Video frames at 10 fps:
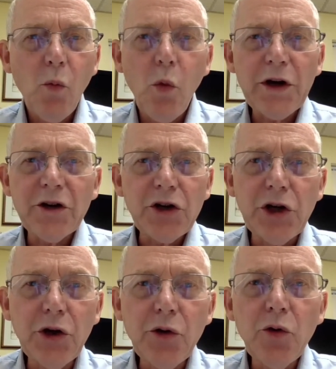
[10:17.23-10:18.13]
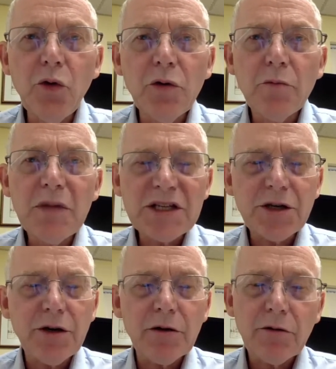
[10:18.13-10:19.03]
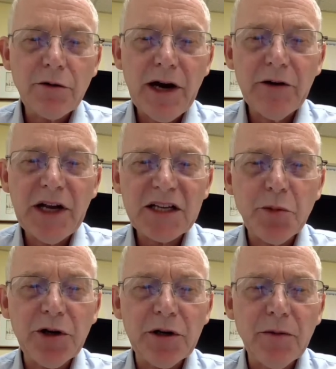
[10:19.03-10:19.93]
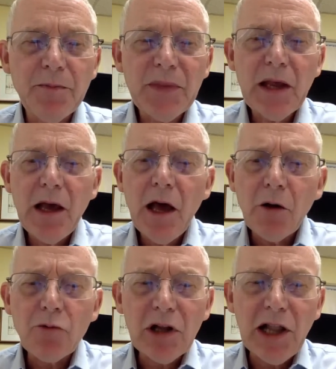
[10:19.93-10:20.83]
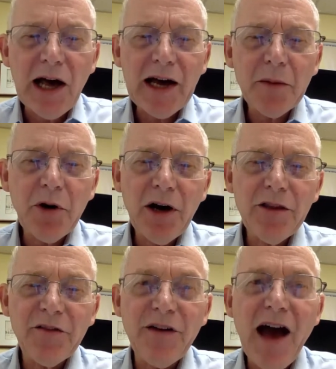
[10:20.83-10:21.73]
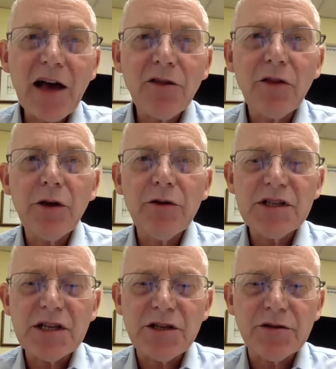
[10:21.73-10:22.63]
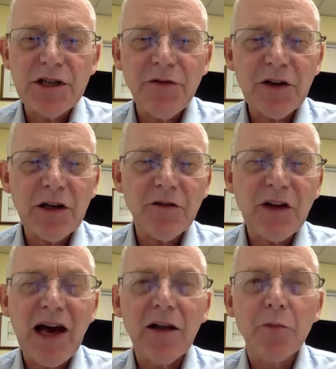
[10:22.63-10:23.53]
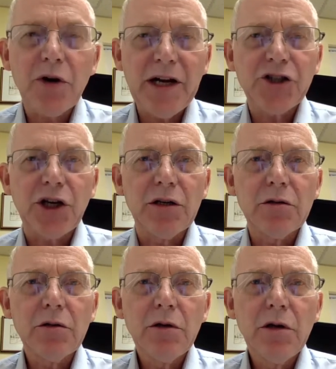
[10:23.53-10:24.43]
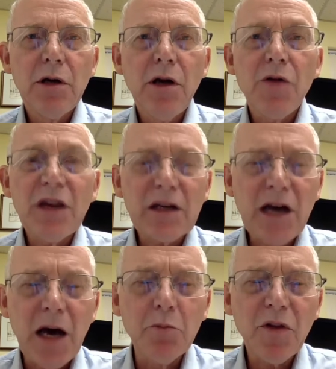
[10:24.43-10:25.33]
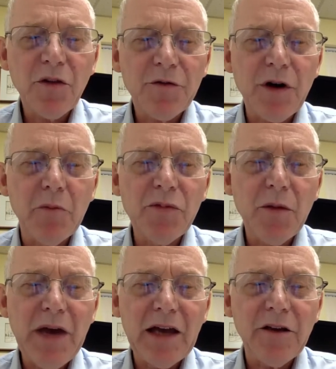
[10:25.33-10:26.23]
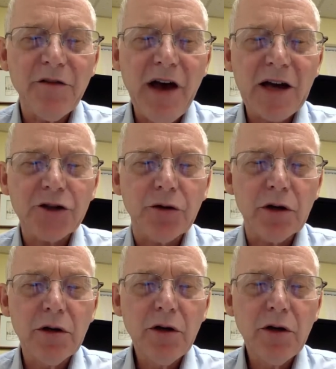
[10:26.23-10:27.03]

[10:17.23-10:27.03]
wouldn't you, Mr. Crown Expert, rely upon the fact that there is a certificate of calibration that comes from the manufacturer,